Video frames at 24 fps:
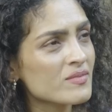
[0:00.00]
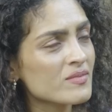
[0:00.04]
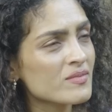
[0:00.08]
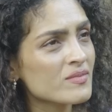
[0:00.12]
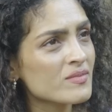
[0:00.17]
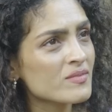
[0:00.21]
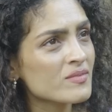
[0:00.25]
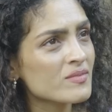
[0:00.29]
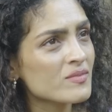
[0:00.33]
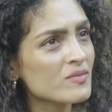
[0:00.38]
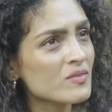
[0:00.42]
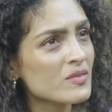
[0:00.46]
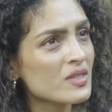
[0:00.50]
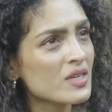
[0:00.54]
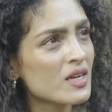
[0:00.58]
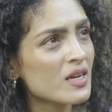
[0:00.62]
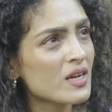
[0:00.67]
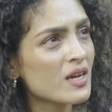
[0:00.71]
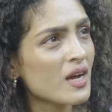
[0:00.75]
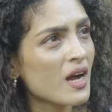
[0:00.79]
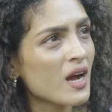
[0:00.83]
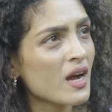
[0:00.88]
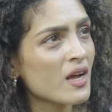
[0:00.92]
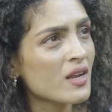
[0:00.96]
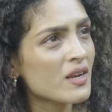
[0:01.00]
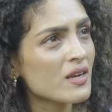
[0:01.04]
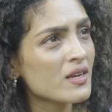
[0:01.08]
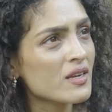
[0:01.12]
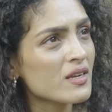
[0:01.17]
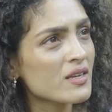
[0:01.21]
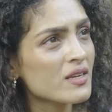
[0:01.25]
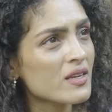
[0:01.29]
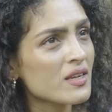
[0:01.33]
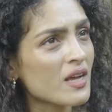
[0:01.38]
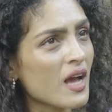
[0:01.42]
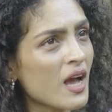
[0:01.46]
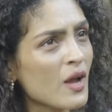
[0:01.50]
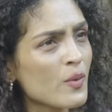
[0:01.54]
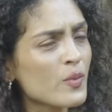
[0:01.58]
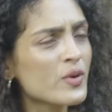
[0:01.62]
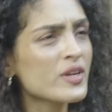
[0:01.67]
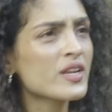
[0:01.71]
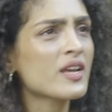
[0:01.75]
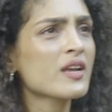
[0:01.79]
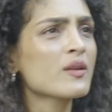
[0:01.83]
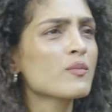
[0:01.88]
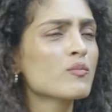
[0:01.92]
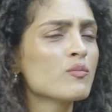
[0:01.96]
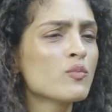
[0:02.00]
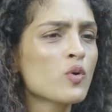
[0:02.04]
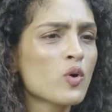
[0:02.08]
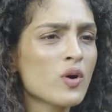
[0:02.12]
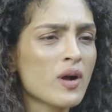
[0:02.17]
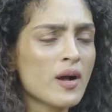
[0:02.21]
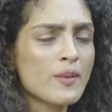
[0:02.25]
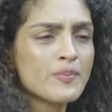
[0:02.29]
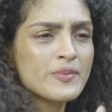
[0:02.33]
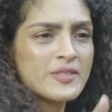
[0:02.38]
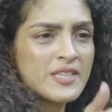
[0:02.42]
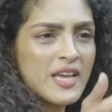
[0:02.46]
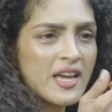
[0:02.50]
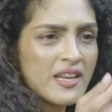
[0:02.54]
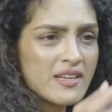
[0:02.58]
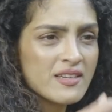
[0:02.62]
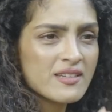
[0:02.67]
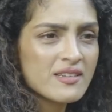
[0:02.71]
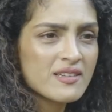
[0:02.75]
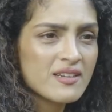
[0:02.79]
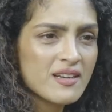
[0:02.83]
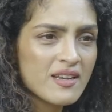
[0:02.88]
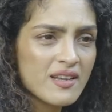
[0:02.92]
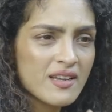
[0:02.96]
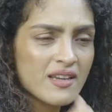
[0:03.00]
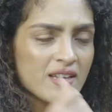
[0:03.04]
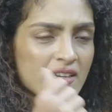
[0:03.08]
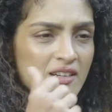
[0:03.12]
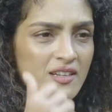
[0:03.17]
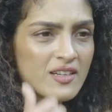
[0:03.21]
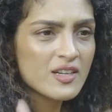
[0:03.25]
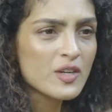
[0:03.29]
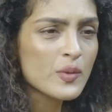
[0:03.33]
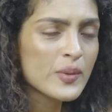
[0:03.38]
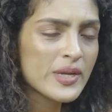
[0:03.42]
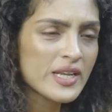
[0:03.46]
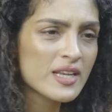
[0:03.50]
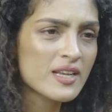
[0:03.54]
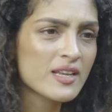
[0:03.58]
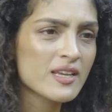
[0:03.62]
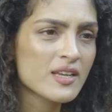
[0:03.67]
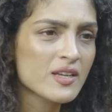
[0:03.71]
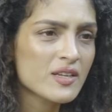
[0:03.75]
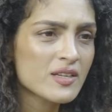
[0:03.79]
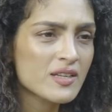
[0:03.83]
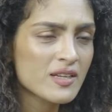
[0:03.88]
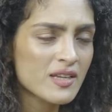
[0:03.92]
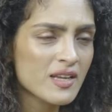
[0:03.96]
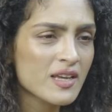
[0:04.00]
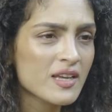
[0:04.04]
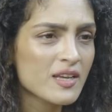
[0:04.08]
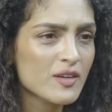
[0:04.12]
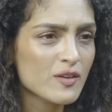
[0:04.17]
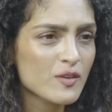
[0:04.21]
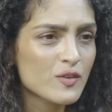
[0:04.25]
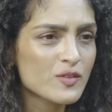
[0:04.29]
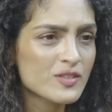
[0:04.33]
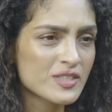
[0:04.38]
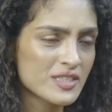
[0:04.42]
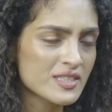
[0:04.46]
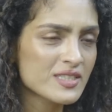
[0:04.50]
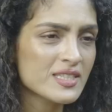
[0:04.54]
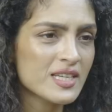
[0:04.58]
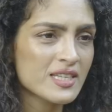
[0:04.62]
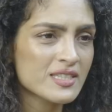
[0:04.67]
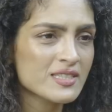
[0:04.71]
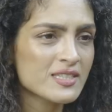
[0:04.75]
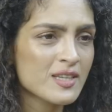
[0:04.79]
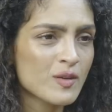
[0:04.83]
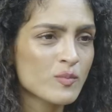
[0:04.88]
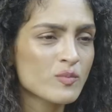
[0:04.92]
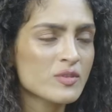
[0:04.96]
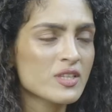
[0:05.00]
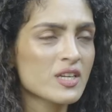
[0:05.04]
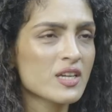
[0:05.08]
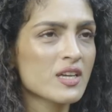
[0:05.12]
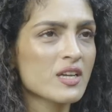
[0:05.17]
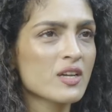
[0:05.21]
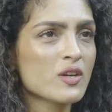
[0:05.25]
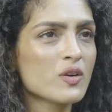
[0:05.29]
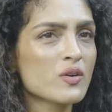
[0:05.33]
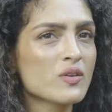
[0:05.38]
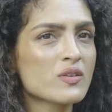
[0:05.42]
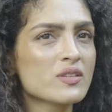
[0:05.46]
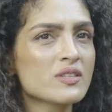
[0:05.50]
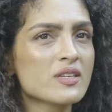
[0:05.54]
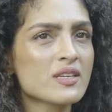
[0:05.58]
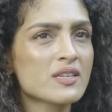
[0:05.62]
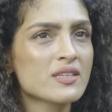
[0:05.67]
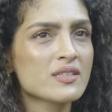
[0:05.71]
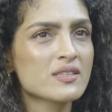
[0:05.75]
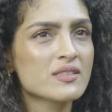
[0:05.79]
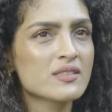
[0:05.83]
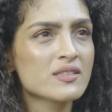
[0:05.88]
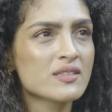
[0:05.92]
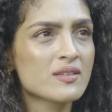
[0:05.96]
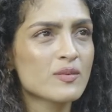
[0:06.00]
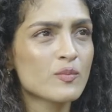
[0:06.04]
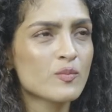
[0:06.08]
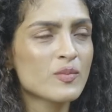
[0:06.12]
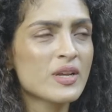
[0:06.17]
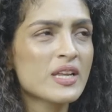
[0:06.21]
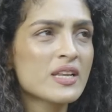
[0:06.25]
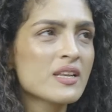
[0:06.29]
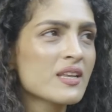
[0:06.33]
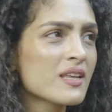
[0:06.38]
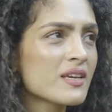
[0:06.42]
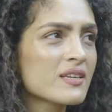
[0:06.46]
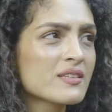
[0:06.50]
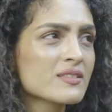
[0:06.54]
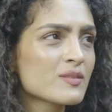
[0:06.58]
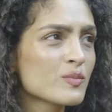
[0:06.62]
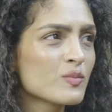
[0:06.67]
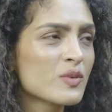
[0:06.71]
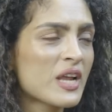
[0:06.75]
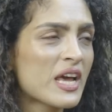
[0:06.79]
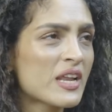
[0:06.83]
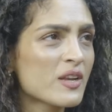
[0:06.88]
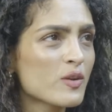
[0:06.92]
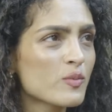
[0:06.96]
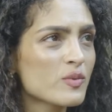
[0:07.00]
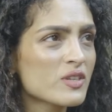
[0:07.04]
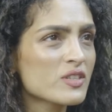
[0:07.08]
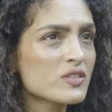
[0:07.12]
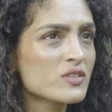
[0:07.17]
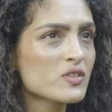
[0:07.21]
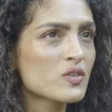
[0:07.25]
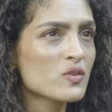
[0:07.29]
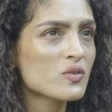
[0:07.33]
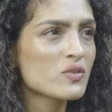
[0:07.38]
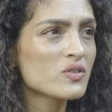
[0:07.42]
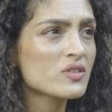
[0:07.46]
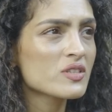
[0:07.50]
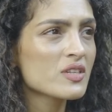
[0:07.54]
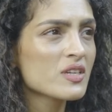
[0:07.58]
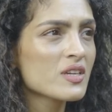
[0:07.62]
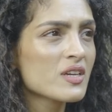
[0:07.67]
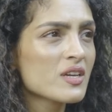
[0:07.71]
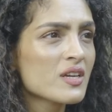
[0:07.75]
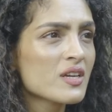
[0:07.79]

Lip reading: I would get more upset quickly, if she said something or made some random excuse.